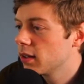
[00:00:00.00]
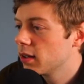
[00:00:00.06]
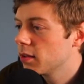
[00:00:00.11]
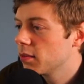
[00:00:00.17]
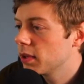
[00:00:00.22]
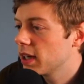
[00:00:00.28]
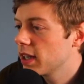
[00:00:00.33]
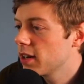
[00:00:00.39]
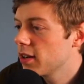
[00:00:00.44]

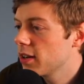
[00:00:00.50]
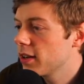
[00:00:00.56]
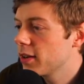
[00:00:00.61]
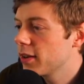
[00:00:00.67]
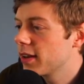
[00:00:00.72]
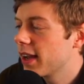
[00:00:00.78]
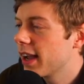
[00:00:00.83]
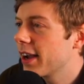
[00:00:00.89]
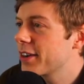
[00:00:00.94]
But I don't
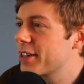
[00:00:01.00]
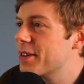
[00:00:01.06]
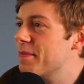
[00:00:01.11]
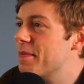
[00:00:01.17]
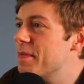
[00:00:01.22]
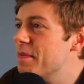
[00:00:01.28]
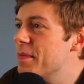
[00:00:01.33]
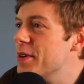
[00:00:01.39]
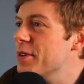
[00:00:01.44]
know how to
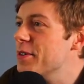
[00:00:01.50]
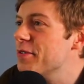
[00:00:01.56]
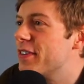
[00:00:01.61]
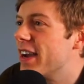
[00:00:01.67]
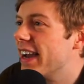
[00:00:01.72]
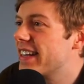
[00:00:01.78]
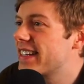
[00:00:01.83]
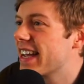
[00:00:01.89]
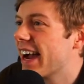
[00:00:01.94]
move
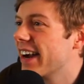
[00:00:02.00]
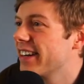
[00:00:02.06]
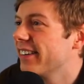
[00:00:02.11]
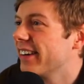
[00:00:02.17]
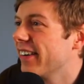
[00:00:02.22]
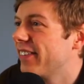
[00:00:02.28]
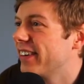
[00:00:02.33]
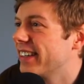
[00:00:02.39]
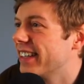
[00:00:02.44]
it. How do
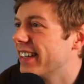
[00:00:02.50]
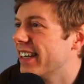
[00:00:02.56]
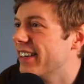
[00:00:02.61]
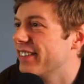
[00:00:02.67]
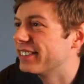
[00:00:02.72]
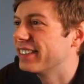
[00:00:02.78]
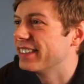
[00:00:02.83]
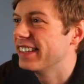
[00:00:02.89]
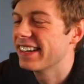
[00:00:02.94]
I put it
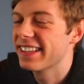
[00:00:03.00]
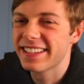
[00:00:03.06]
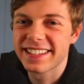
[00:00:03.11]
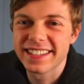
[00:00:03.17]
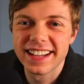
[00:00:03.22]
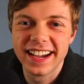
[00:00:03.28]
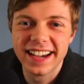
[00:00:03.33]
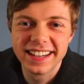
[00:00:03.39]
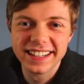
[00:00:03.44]
over on the other
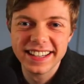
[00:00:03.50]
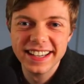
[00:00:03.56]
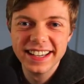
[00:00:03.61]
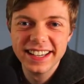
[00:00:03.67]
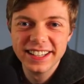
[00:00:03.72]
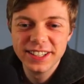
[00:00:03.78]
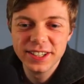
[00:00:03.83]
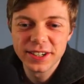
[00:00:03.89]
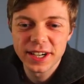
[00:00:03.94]
side?
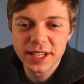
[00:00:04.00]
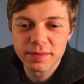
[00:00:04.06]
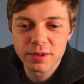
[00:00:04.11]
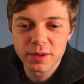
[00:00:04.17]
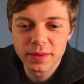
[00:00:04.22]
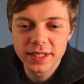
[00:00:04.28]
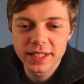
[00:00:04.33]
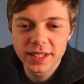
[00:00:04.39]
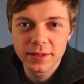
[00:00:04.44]
You guys
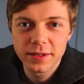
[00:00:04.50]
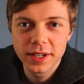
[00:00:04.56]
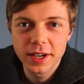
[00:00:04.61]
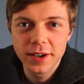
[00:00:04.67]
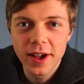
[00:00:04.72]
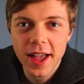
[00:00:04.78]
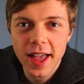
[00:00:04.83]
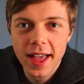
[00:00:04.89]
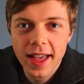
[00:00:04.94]
probably don't
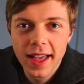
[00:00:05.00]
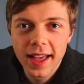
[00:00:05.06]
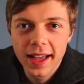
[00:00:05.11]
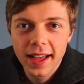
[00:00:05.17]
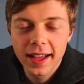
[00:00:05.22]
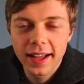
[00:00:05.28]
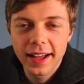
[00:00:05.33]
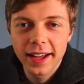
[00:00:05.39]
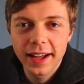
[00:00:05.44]
know.
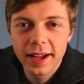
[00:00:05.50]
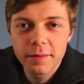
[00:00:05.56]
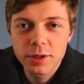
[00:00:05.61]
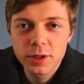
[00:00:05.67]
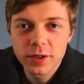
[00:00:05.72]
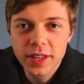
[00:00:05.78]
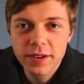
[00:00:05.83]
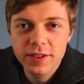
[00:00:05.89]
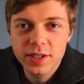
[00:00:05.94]
I'm
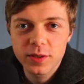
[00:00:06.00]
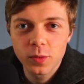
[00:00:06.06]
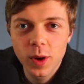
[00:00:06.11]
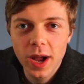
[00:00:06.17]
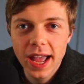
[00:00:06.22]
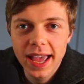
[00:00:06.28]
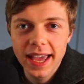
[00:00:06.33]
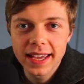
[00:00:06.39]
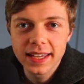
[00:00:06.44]
sure there is a
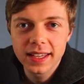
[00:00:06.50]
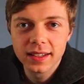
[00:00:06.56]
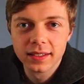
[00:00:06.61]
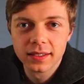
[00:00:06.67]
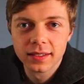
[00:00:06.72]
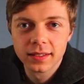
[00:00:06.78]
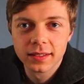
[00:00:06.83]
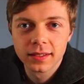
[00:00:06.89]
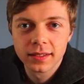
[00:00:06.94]
way.
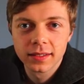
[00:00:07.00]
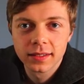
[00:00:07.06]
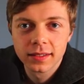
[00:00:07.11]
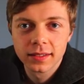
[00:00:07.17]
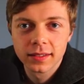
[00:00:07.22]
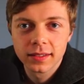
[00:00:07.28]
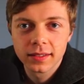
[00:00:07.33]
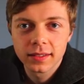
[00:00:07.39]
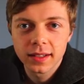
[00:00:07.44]

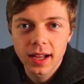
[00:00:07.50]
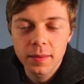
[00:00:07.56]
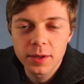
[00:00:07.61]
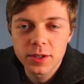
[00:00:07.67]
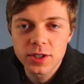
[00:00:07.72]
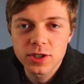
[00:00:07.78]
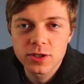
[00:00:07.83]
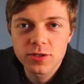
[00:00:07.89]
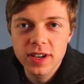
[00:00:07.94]
I'm
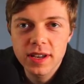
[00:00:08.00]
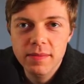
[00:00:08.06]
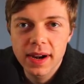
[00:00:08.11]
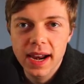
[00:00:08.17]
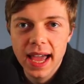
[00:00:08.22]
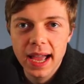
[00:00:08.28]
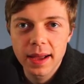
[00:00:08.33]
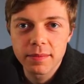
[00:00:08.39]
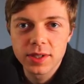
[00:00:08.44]
on
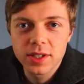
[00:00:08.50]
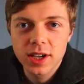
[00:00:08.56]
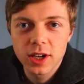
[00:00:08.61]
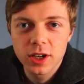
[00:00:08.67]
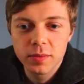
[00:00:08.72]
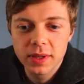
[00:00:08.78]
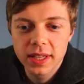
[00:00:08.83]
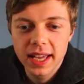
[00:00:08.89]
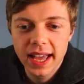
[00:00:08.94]
Streamlabs
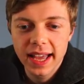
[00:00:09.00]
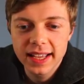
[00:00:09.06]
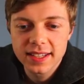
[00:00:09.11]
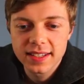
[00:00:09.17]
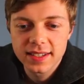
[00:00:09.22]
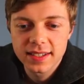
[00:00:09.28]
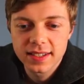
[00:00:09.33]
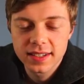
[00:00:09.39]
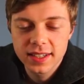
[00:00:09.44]

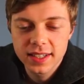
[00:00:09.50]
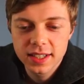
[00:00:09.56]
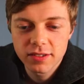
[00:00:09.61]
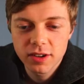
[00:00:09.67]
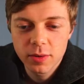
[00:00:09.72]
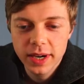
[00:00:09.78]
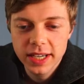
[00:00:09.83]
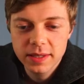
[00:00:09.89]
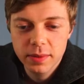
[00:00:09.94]
OBS. Is
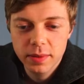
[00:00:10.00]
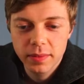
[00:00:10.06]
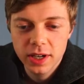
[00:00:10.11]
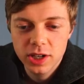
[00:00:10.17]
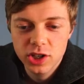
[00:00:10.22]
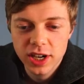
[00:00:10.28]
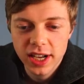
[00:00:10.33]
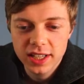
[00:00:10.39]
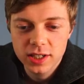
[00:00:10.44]
there a way to put my
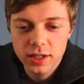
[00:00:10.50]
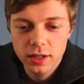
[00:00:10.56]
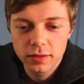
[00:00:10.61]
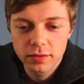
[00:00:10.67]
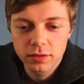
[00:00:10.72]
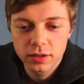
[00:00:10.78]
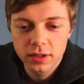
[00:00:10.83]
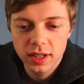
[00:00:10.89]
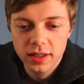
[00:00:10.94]
chat
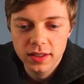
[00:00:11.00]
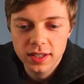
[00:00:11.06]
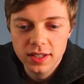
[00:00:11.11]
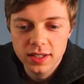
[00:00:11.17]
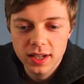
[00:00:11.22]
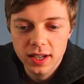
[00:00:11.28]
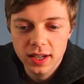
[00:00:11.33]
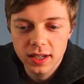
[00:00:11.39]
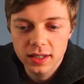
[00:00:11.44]
over on the other
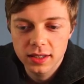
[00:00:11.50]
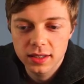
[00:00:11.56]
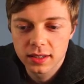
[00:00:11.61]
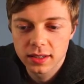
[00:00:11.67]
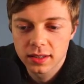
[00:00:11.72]
side?